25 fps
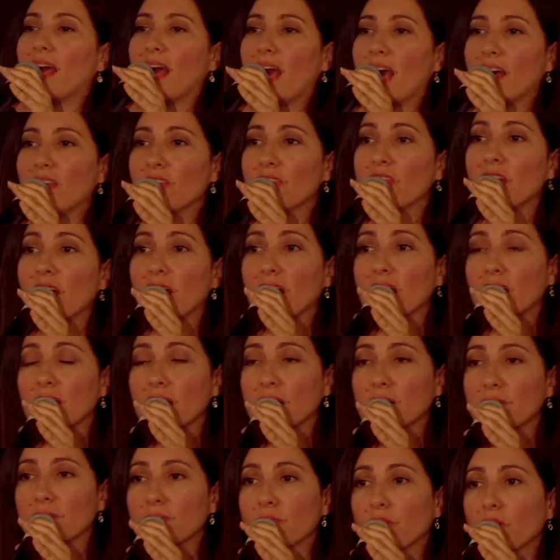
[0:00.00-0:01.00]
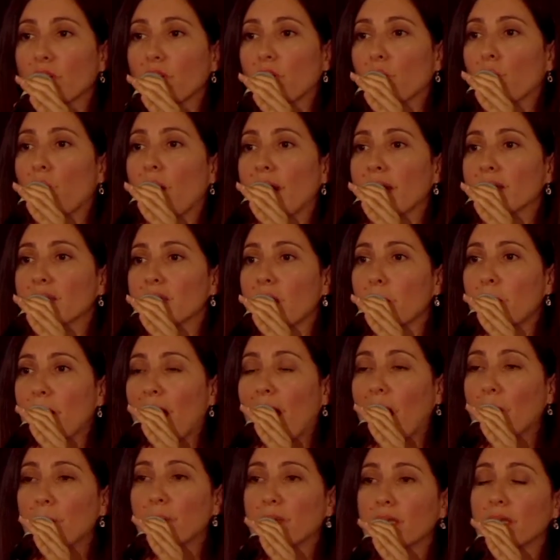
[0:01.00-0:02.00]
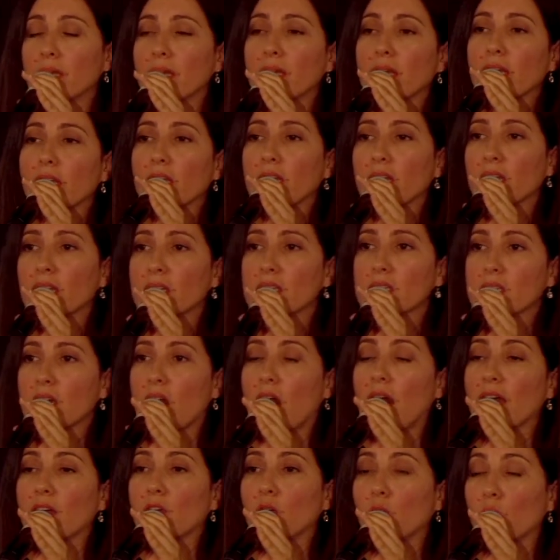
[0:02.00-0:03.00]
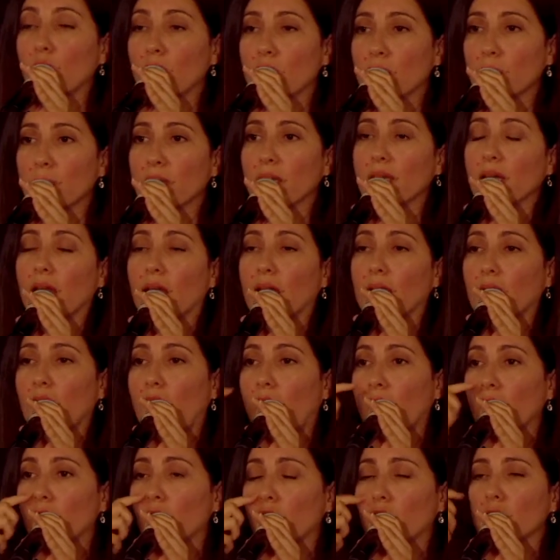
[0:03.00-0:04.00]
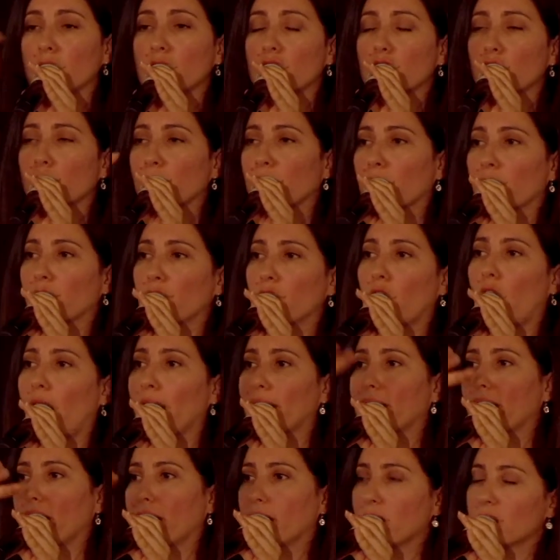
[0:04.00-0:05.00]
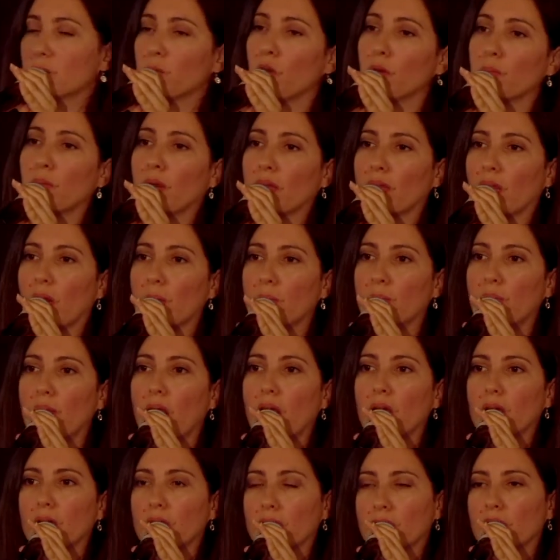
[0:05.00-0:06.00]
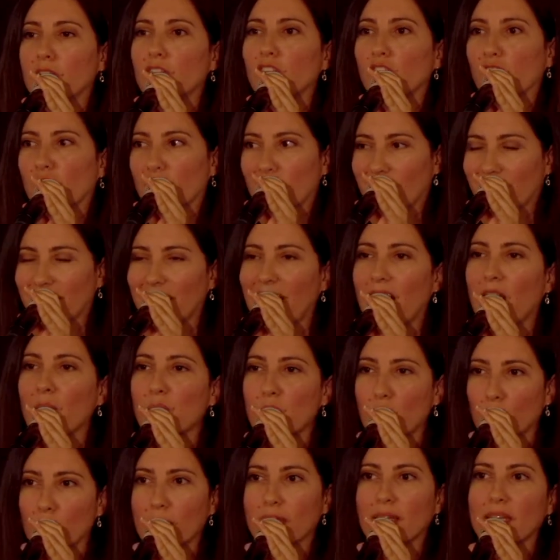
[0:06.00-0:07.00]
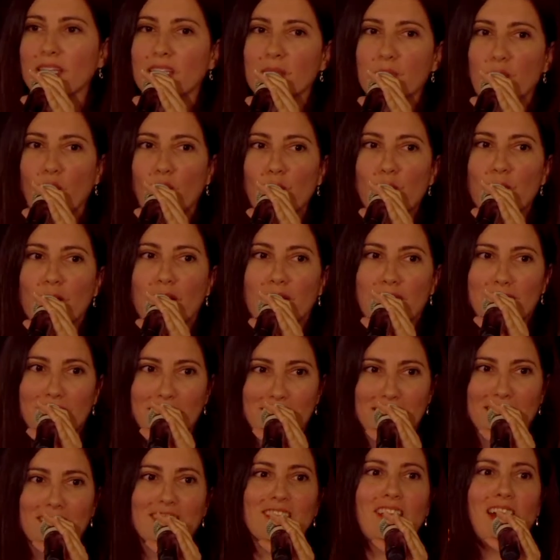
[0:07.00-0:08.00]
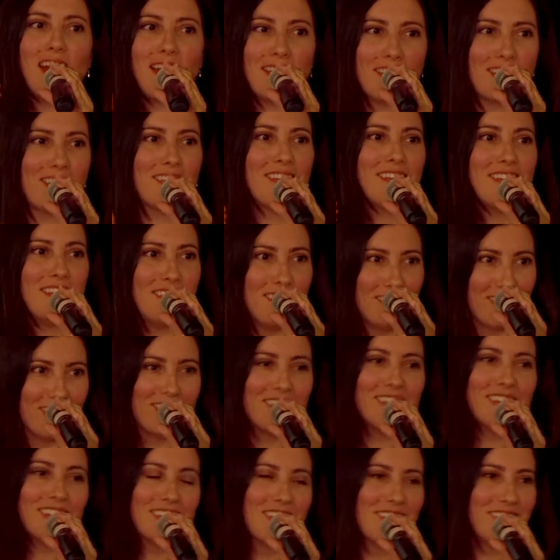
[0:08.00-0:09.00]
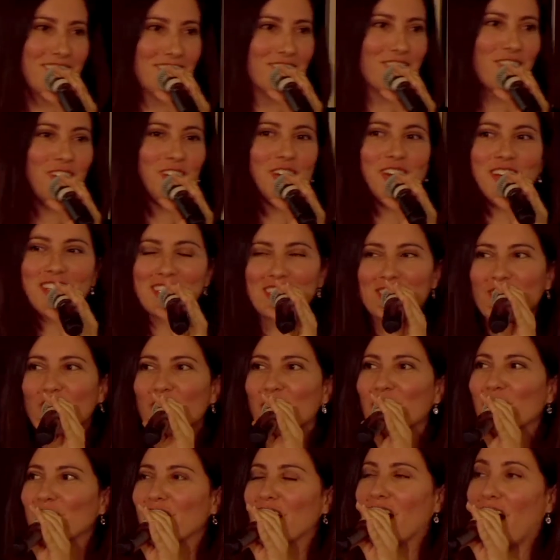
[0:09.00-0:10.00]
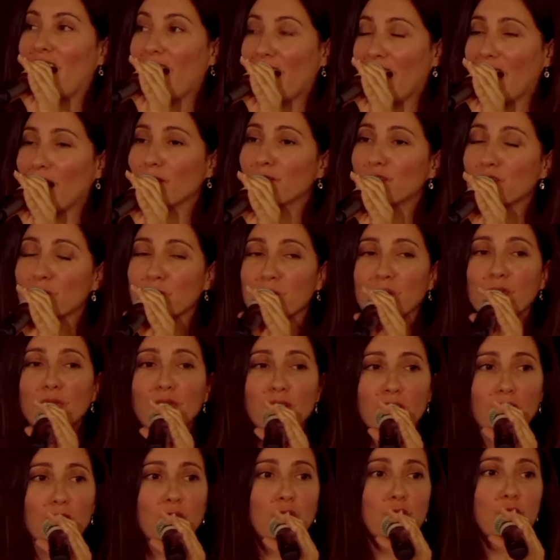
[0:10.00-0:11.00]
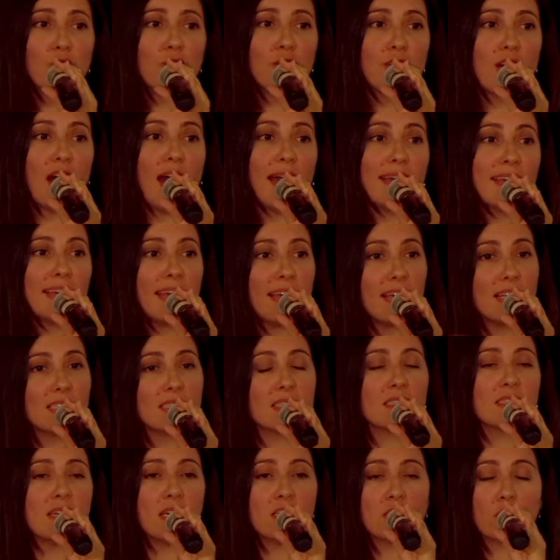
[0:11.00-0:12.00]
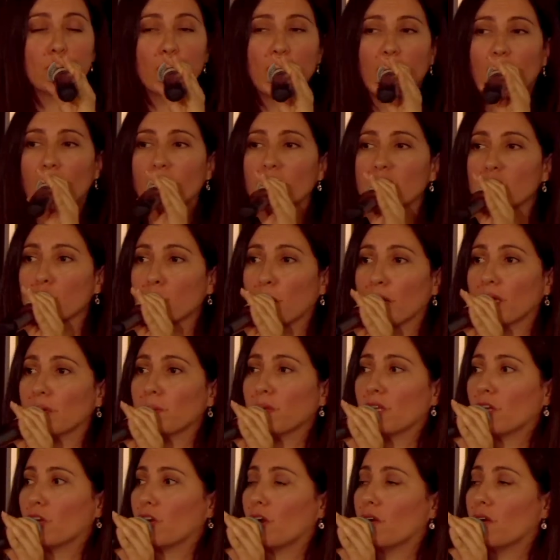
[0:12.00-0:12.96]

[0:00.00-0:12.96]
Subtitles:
And then what ends up happening is I call him again. I go to Zoom info. I get his mobile number. Now I'm calling his mobile. It's like, so I have to be really good. I get his attention. We have a 20-minute